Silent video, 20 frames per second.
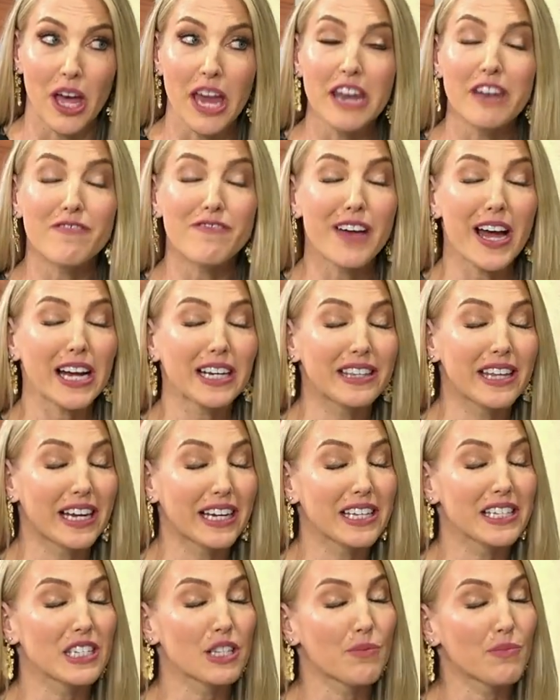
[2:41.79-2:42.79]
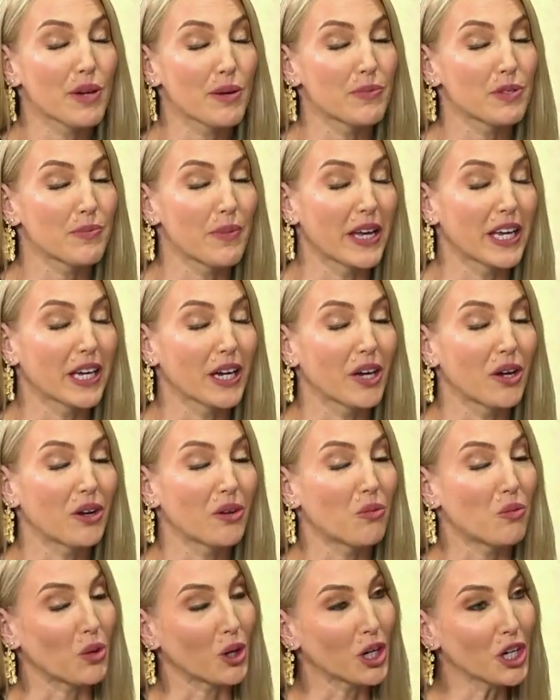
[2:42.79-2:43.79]
And in fact, that can sometimes make it
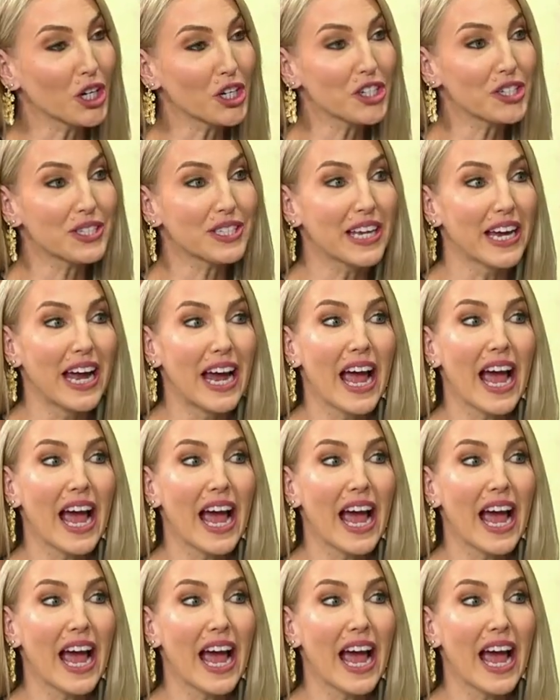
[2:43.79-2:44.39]
worse.